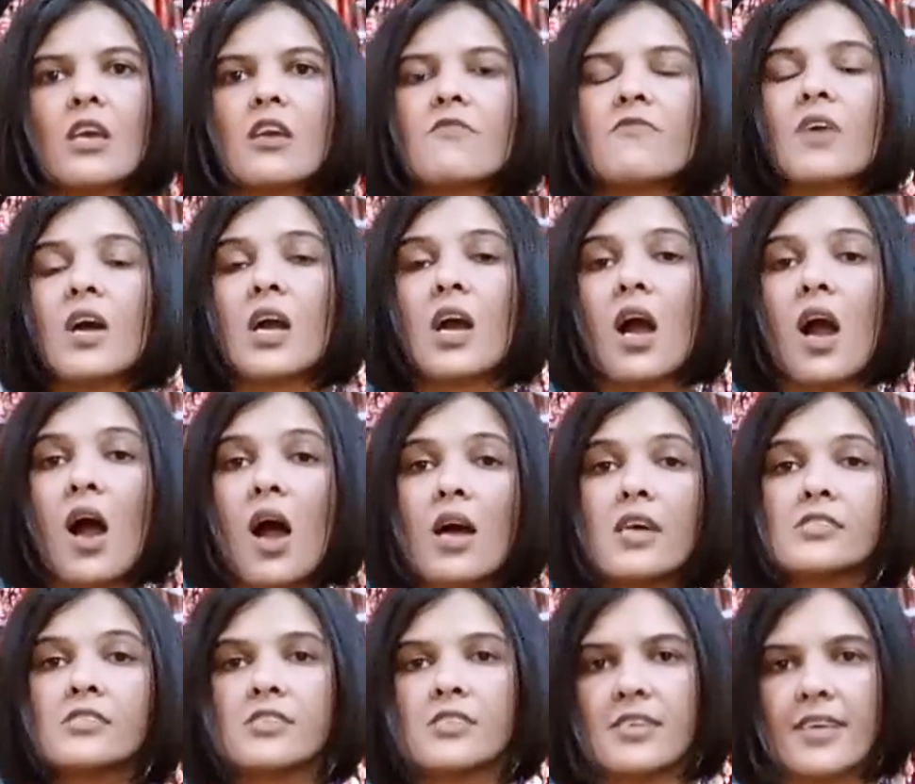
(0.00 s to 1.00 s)
if I
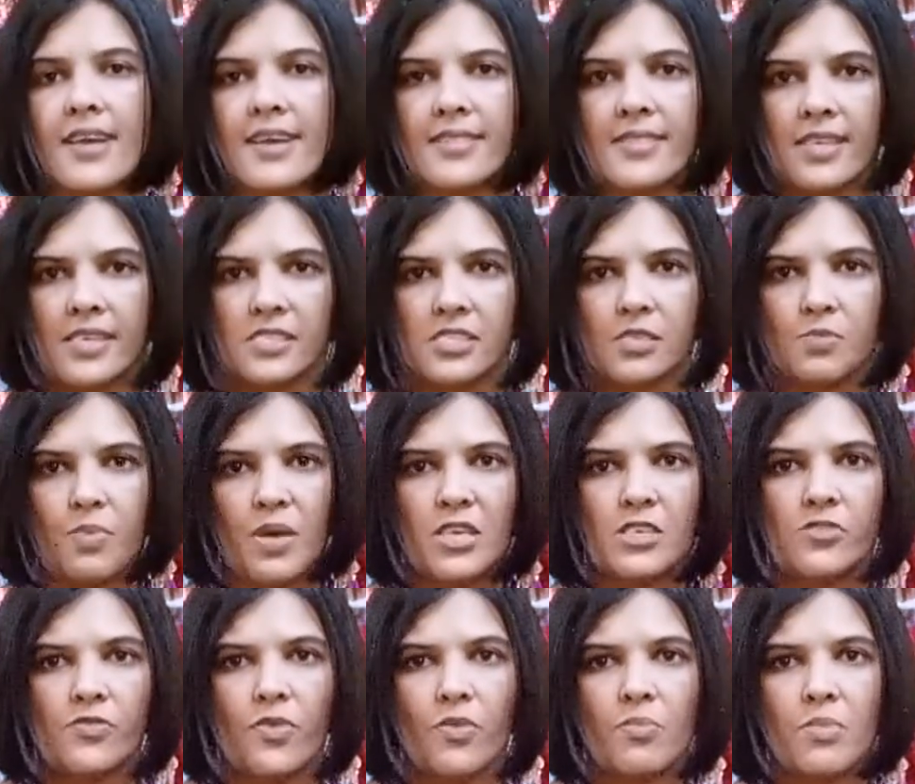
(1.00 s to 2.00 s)
can't create that
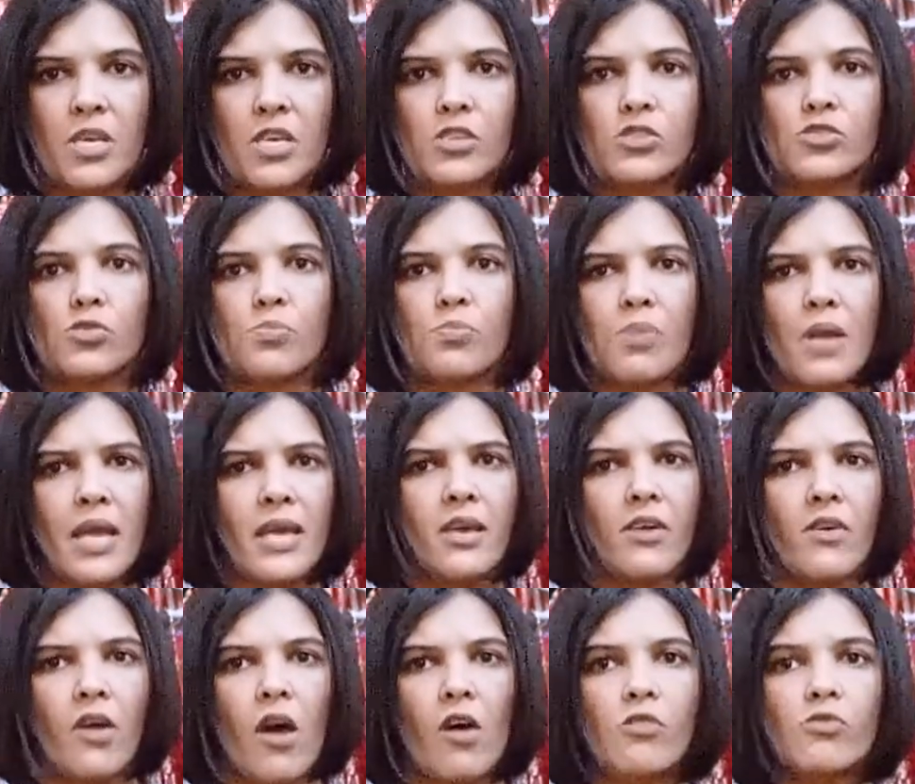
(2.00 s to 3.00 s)
space for me to play
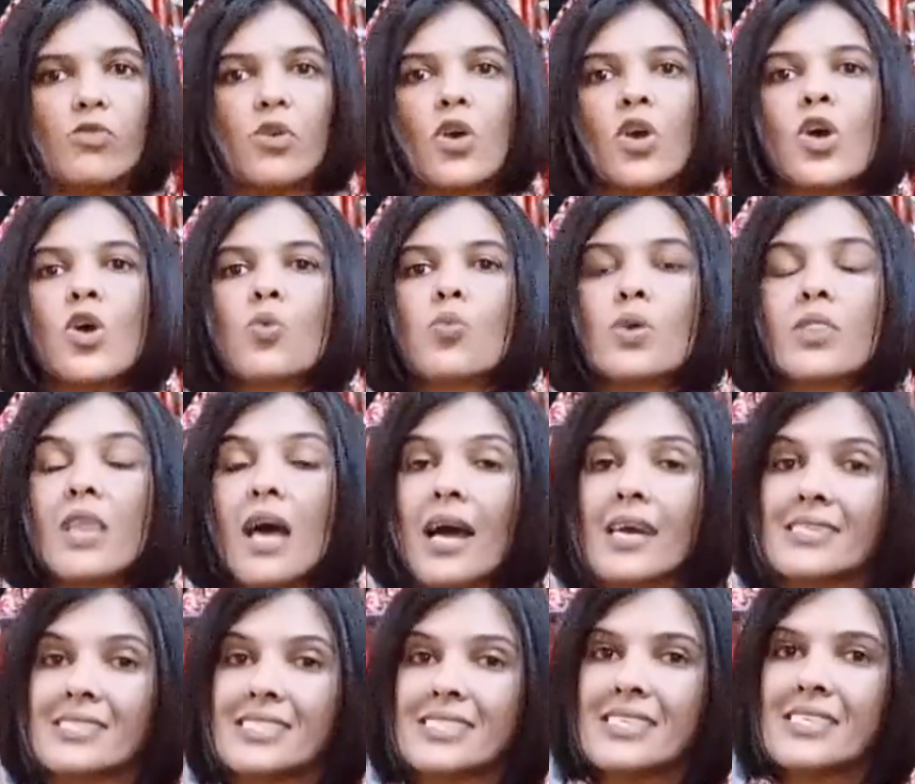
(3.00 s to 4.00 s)
around with the
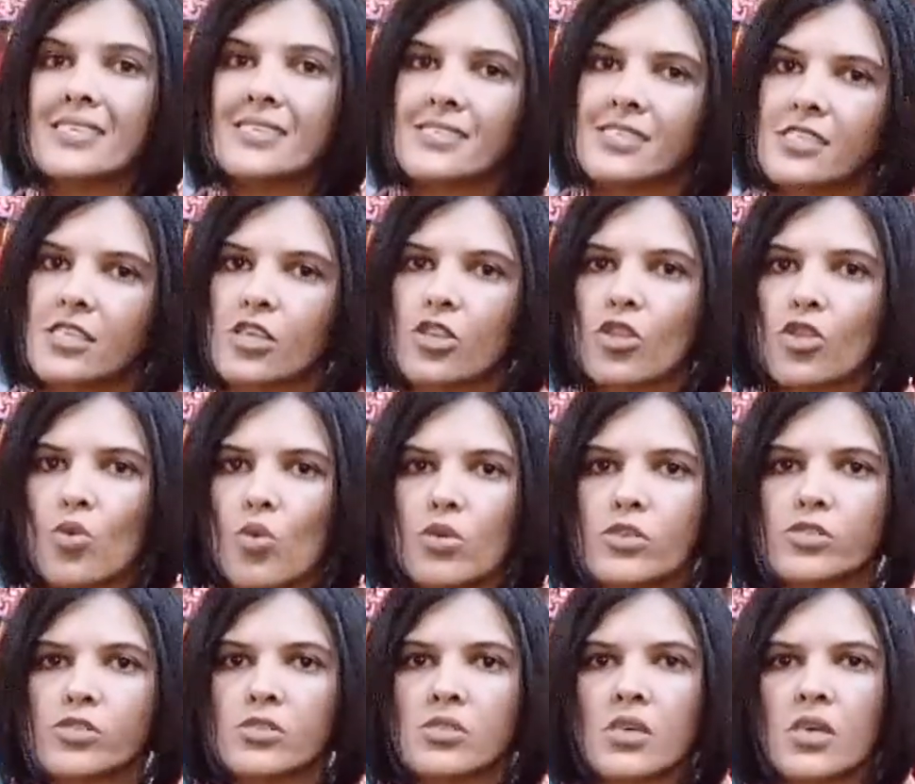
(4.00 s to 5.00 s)
ideas and the
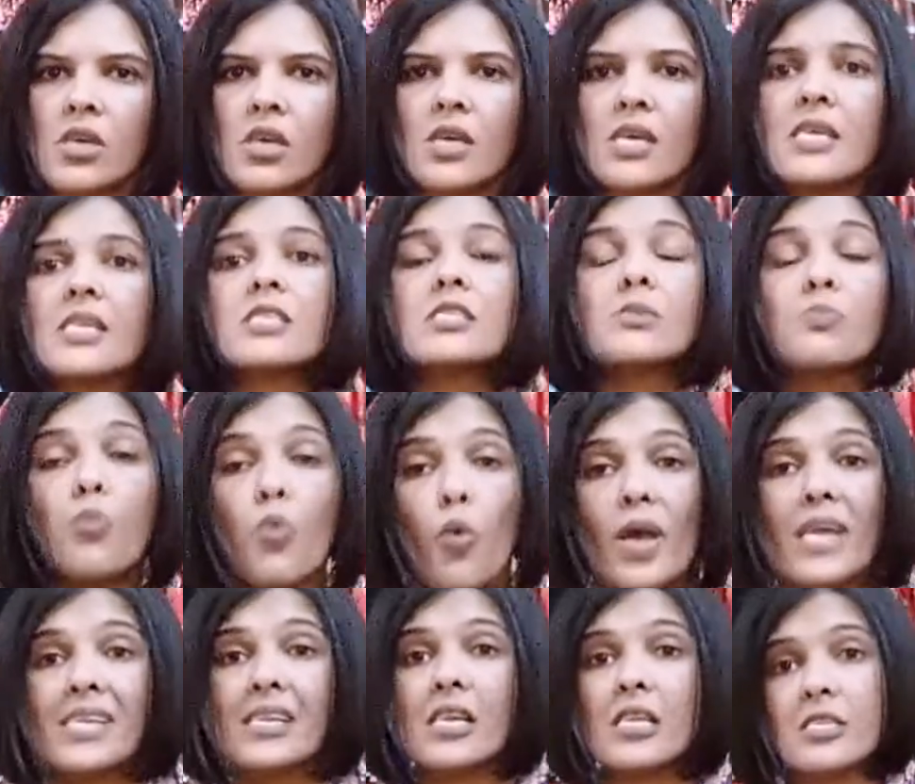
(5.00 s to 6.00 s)
thoughts, it is
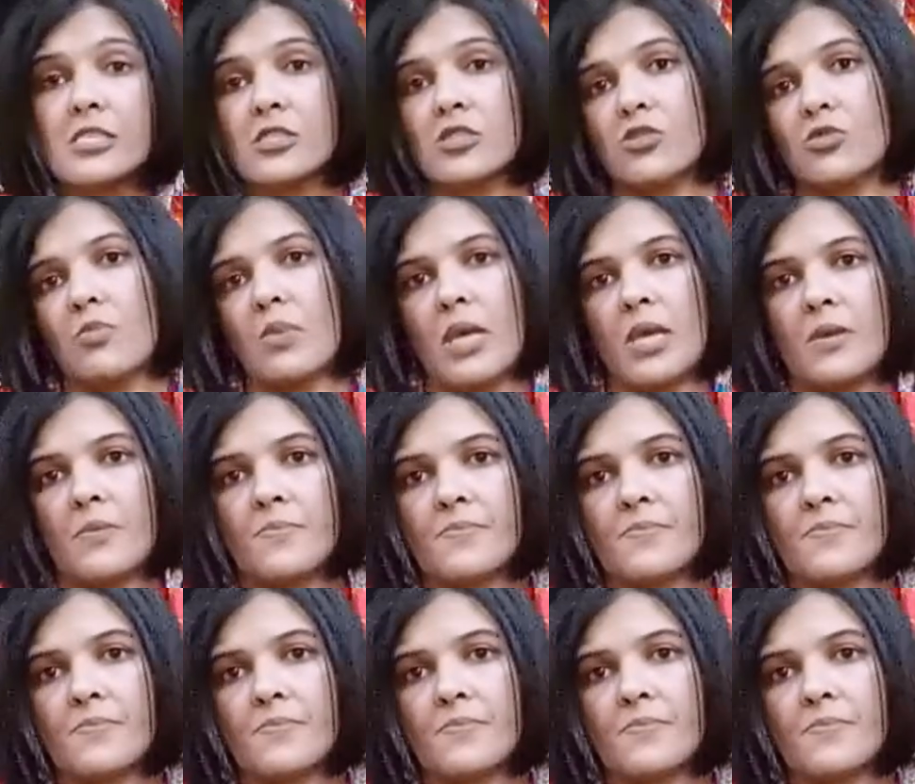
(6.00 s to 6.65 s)
pointless to me.